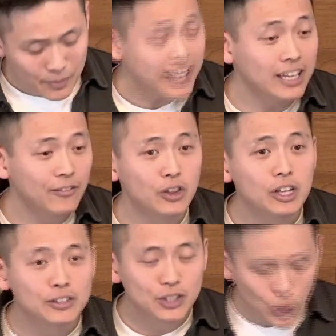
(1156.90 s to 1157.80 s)
but I can give you the
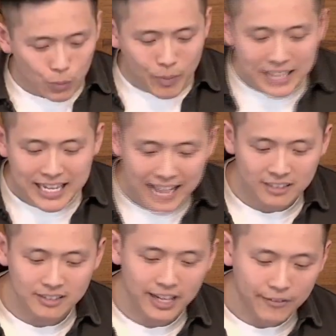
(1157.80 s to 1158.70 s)
two best
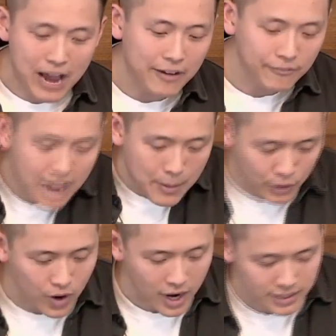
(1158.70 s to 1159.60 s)
answers I've come
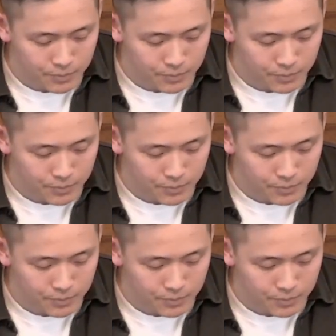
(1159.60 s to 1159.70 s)
across,